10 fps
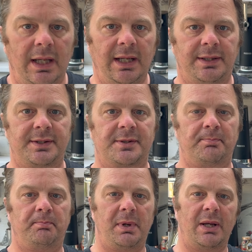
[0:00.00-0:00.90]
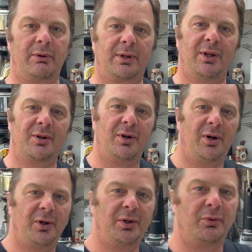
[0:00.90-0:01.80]
It's beer o'clock
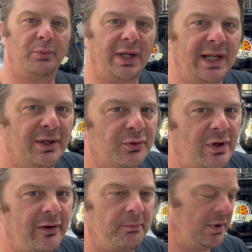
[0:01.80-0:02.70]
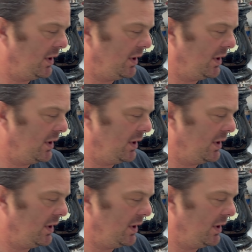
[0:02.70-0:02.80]
on Real Ale Craft Beer.